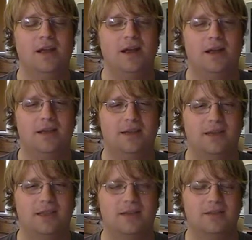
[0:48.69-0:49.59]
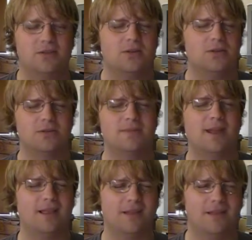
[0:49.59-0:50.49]
that this girl's
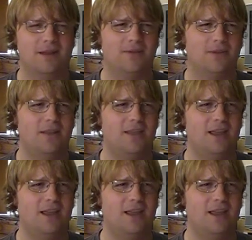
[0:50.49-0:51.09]
madly in love with.